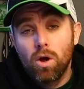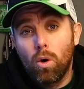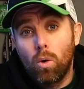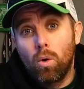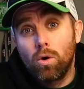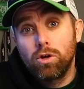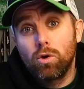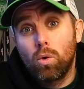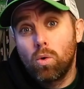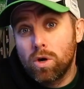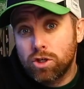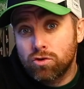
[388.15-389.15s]
or you're
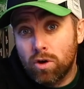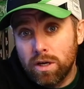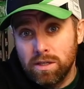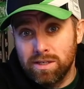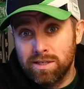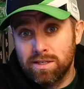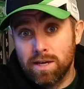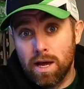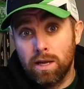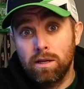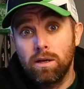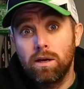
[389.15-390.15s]
always trying to
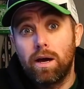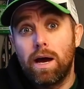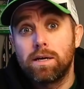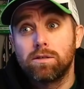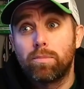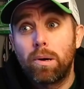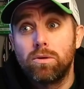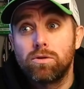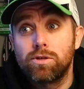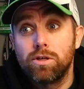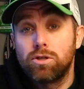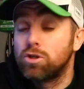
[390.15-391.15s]
sell as
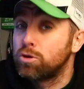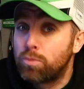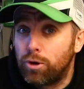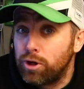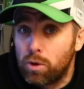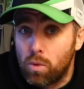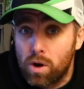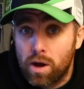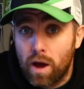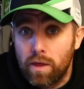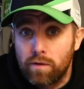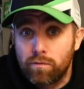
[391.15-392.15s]
opposed to just putting your work
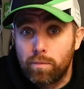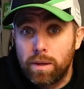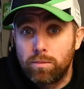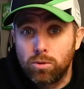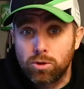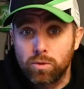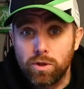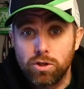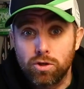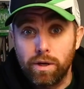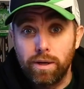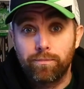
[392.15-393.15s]
out there for people to
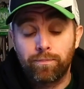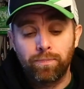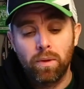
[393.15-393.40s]
enjoy.